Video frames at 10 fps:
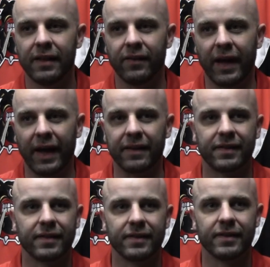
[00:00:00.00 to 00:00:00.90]

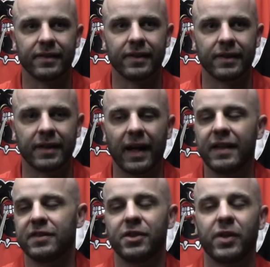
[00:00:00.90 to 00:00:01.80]
that
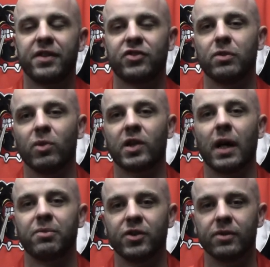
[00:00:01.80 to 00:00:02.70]
guys in the dressing room look
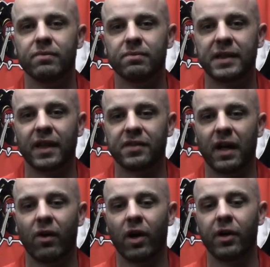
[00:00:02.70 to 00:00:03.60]
up to because
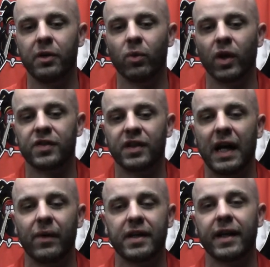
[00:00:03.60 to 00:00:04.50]
of how hard he works and
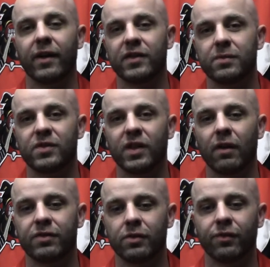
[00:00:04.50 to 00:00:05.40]
how he carries
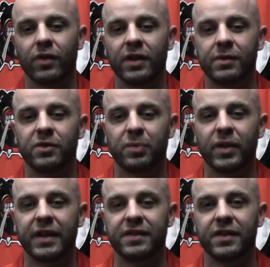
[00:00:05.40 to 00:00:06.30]
himself. So for us, it was a
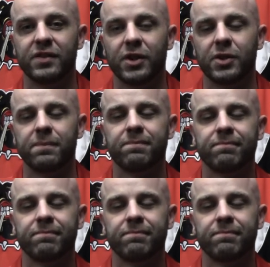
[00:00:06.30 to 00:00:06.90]
pretty easy decision.